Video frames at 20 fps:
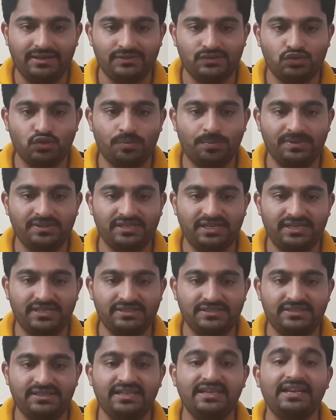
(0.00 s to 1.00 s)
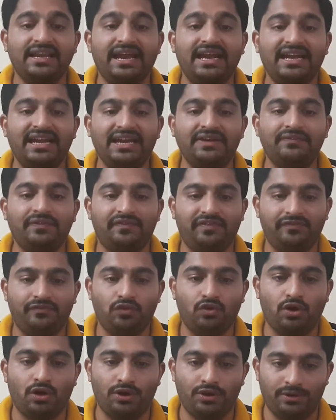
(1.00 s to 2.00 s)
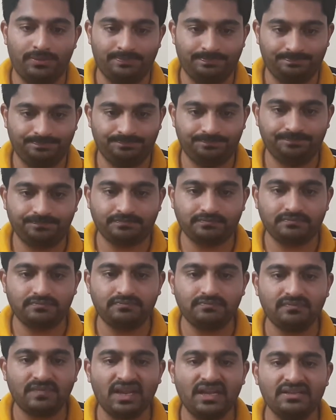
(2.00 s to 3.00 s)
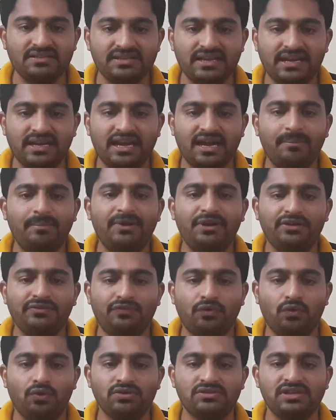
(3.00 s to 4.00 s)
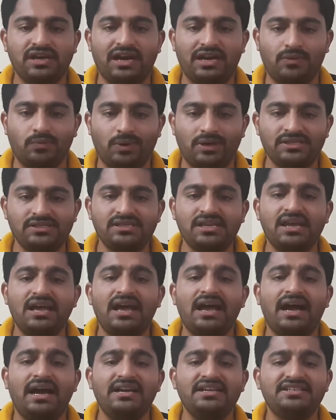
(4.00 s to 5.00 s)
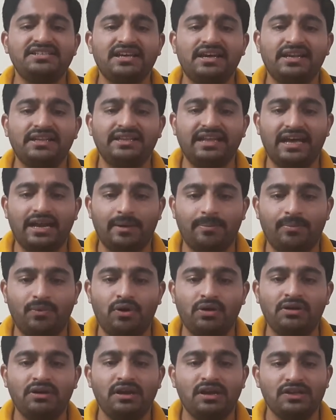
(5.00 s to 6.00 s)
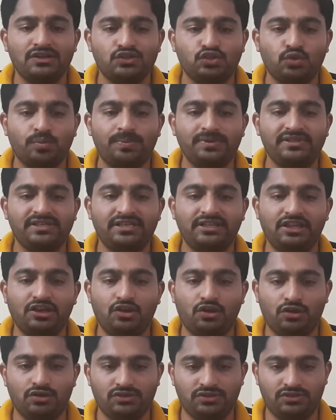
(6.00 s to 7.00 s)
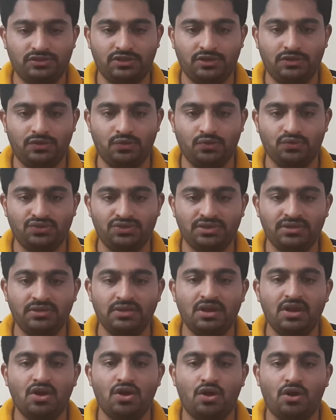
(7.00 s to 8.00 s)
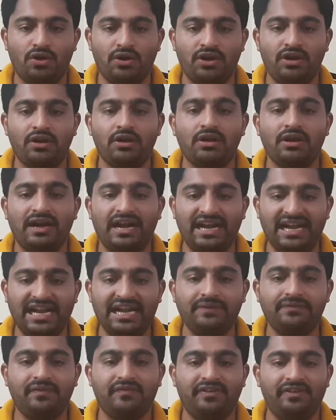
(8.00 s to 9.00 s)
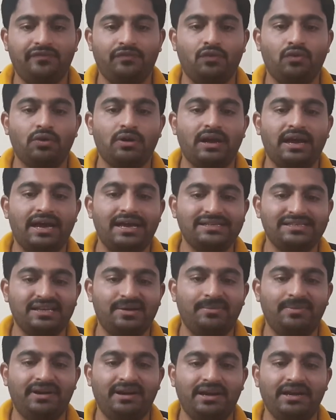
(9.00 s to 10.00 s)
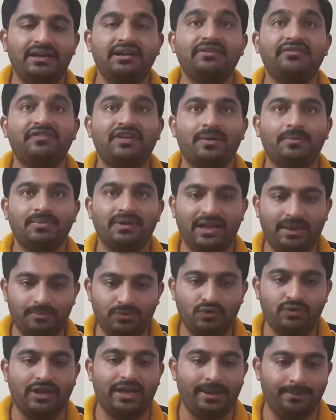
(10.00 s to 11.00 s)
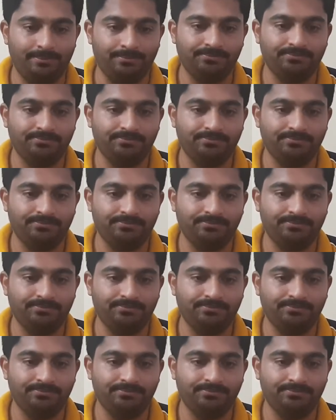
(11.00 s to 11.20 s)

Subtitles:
supersedes the 1954 order, shall come into force at once and shall thereupon supersede the Constitution Order 1954 as amended from time to time.